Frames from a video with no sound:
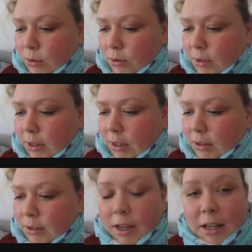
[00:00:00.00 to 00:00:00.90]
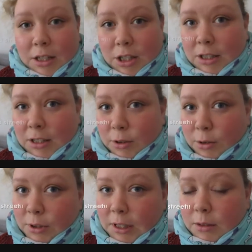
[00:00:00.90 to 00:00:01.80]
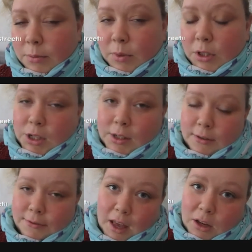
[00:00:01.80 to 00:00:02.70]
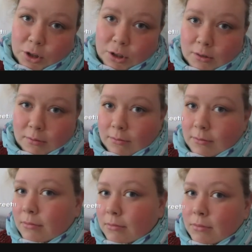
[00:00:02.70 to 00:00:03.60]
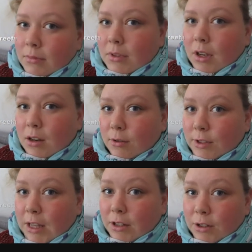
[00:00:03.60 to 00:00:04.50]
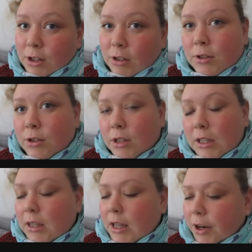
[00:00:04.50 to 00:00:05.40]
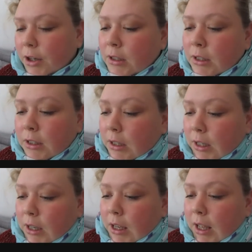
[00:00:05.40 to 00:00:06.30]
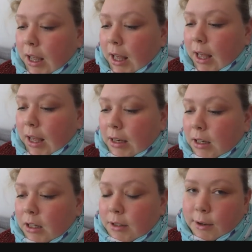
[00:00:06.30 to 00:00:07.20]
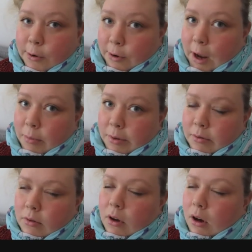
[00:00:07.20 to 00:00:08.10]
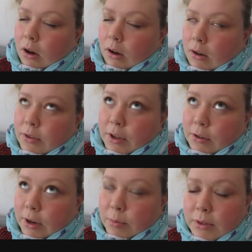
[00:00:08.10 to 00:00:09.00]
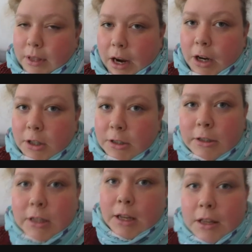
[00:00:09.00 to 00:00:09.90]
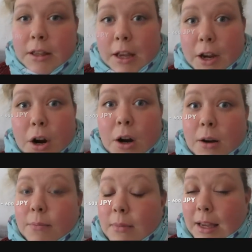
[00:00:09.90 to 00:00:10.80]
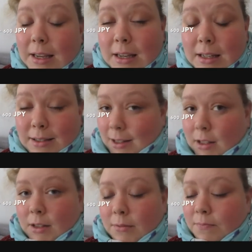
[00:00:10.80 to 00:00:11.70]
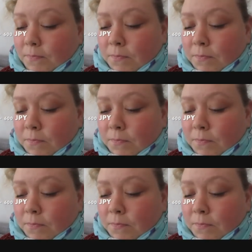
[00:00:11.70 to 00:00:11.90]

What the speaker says: to the Takeshita Street, which is the fashion kind of center street there, and eat a crepe. Oh, the crepes there. They are amazing.